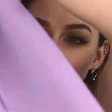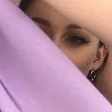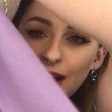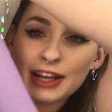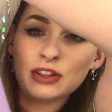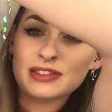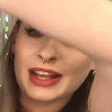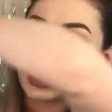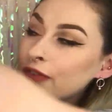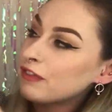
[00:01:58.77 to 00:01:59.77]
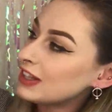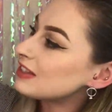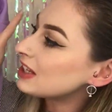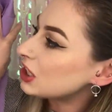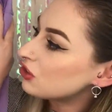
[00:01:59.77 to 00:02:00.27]
and it kind of looks like a
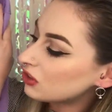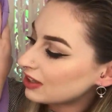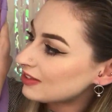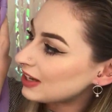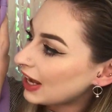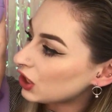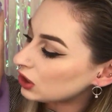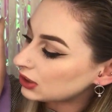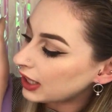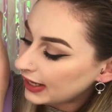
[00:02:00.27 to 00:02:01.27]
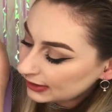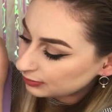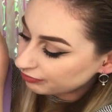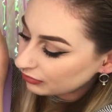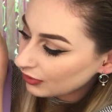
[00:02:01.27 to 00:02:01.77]
vintage style
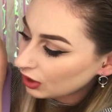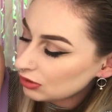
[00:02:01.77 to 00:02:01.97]
um,